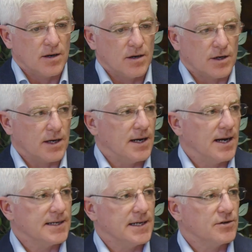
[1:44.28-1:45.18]
look,
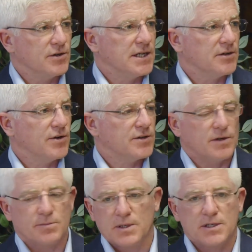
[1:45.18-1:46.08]
I can increase interest
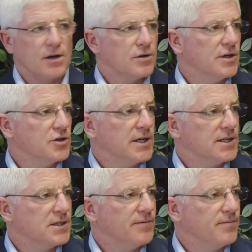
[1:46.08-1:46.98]
rates, but it's not going to
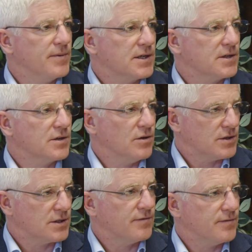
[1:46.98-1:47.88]
change the
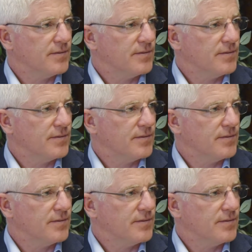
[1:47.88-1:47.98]
cost of.